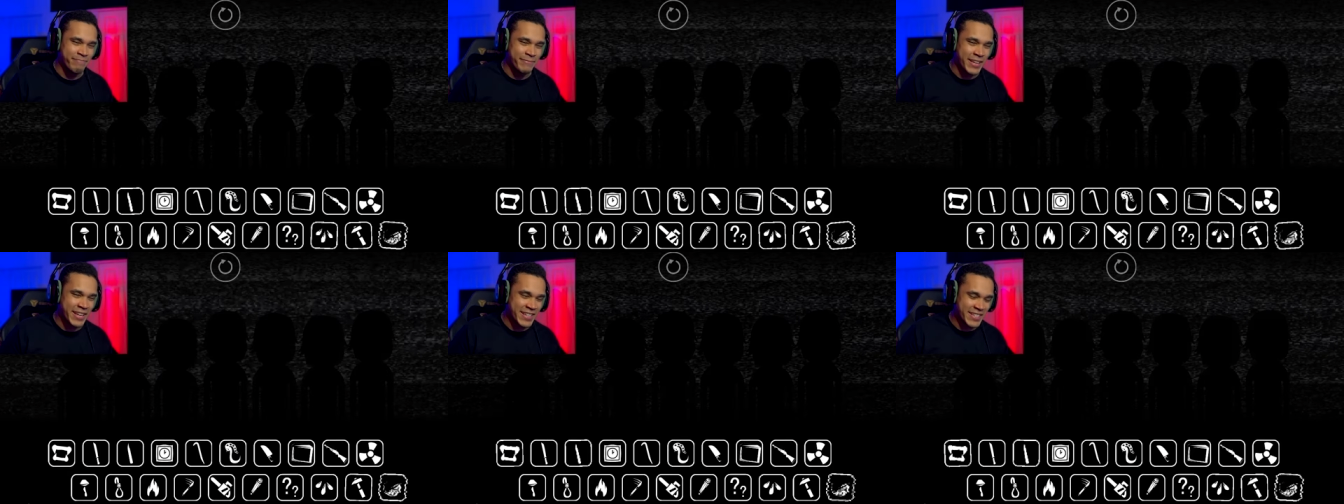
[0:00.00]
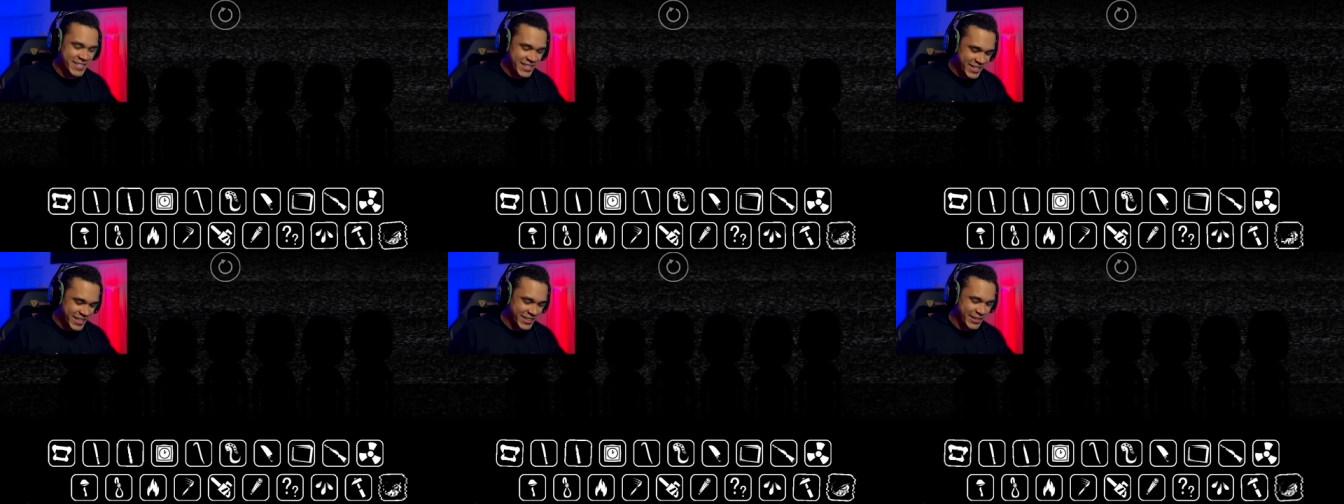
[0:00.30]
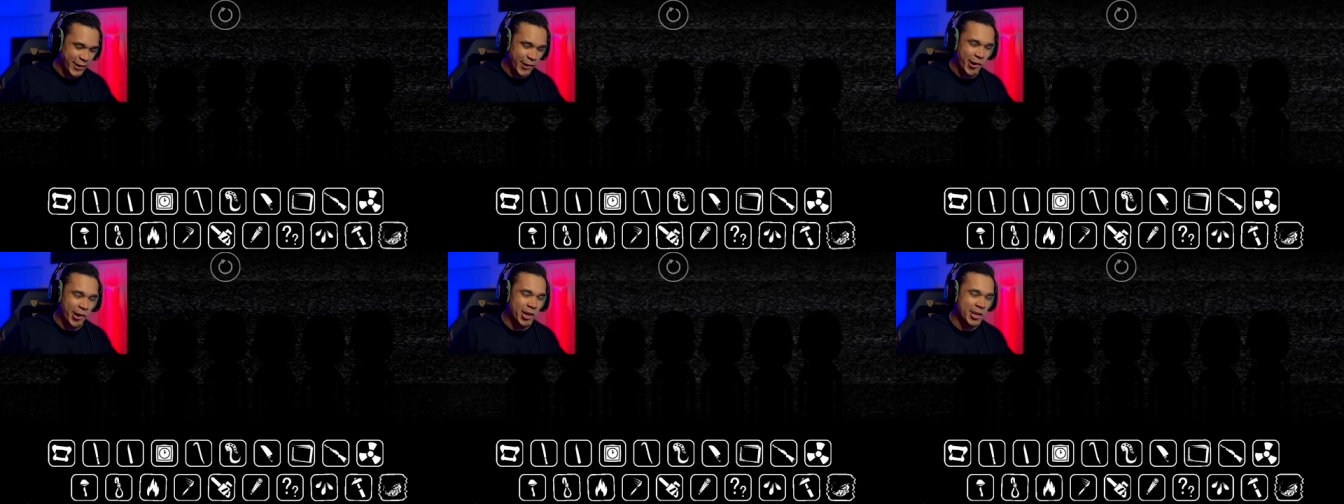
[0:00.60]
You can see like
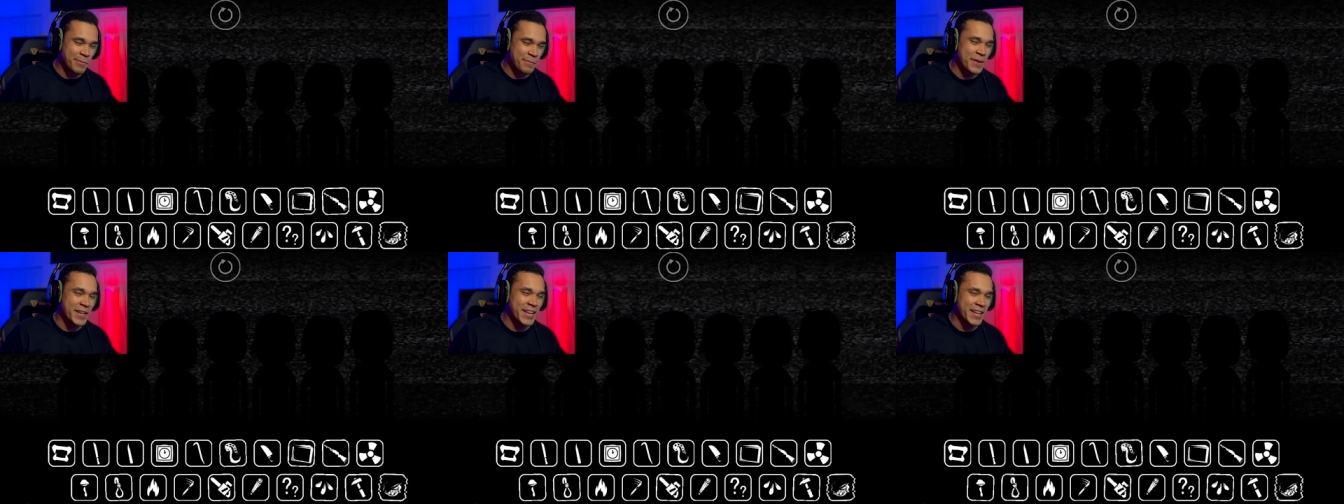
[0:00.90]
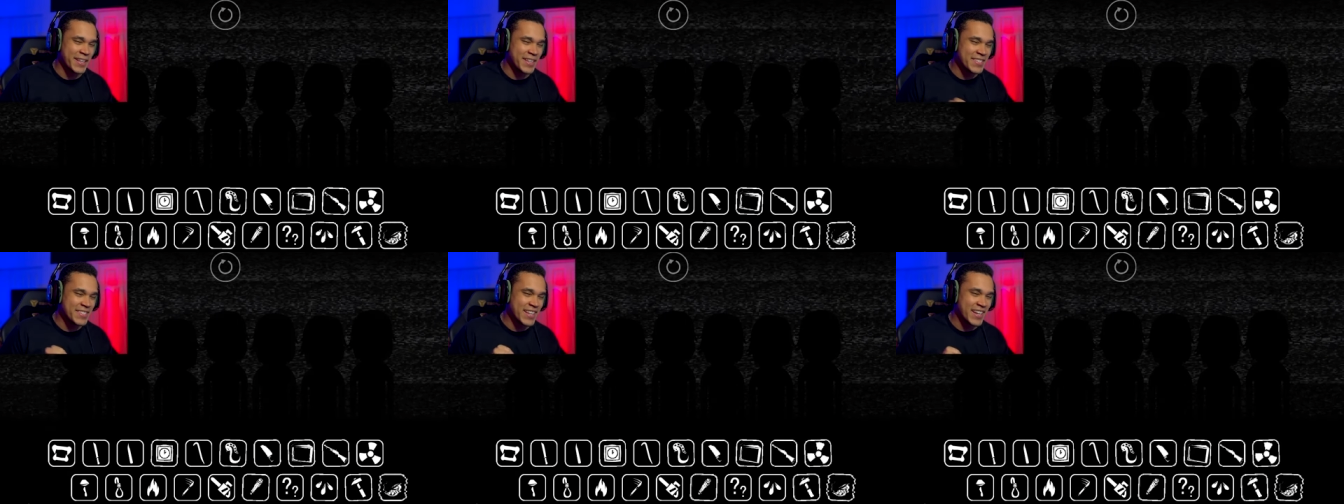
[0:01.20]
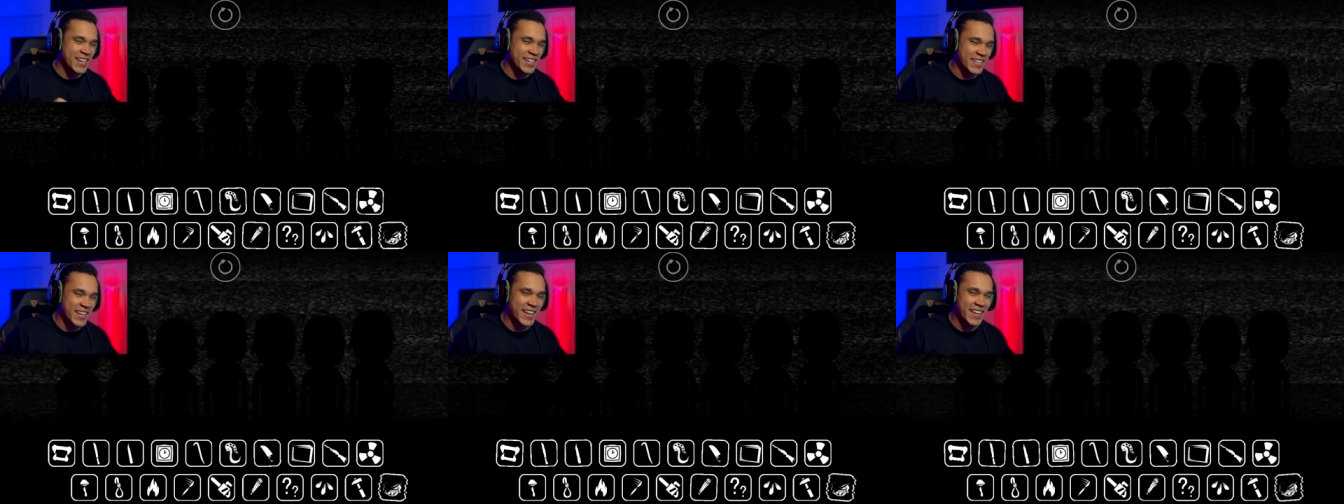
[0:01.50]
the heart beating. That was
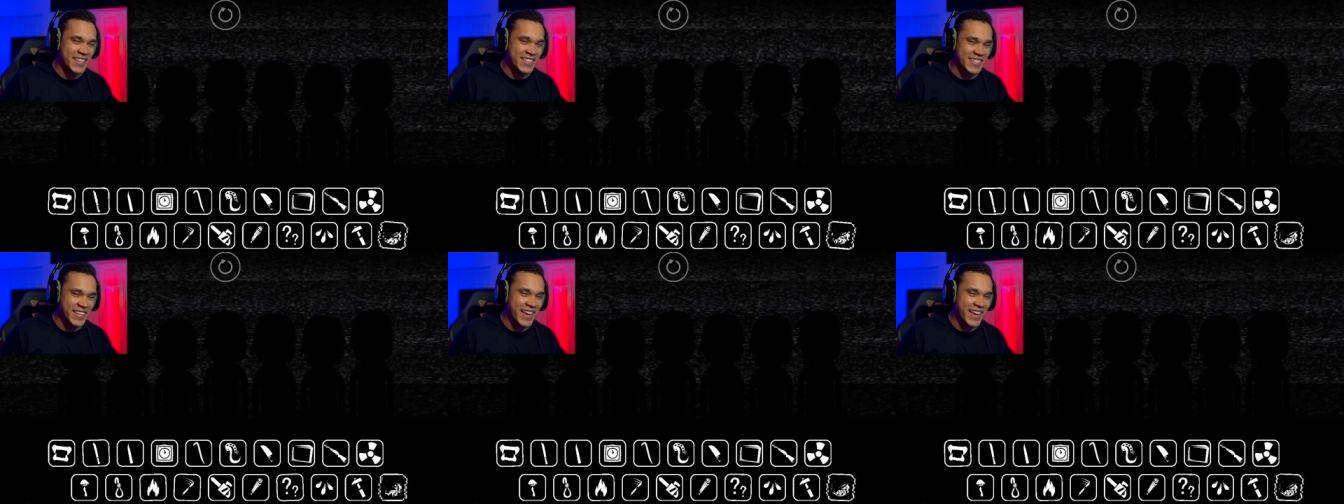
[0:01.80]
kind of nice.